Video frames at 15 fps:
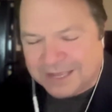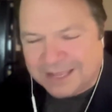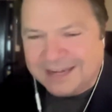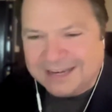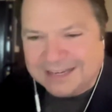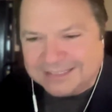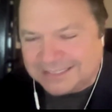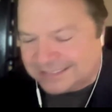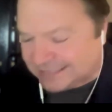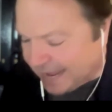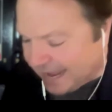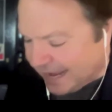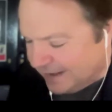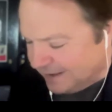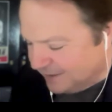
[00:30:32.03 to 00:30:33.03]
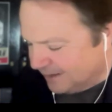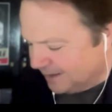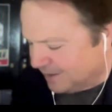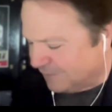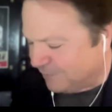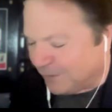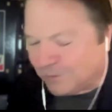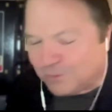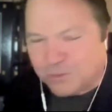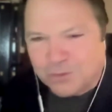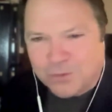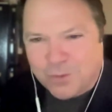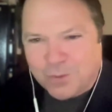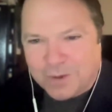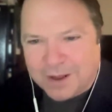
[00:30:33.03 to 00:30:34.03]
to getting detained at a
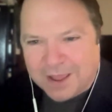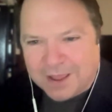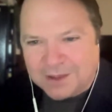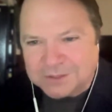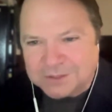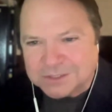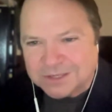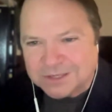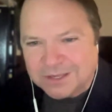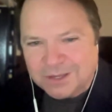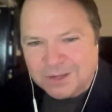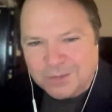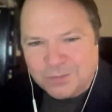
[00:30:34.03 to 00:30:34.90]
federal courthouse